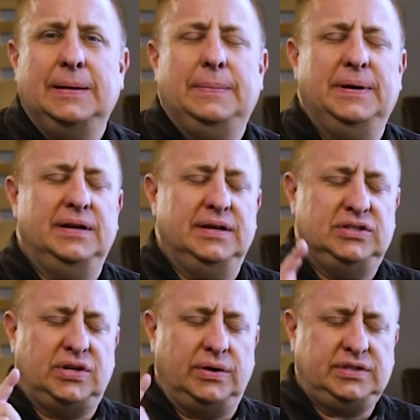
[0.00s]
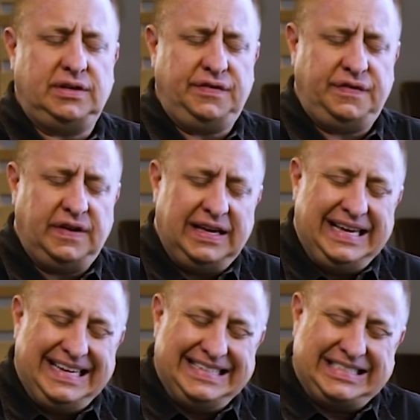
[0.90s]
But Joseph
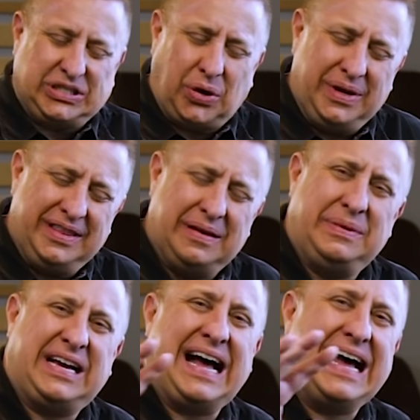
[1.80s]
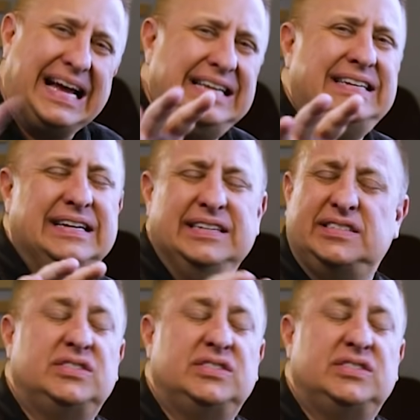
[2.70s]
is showing them kindness,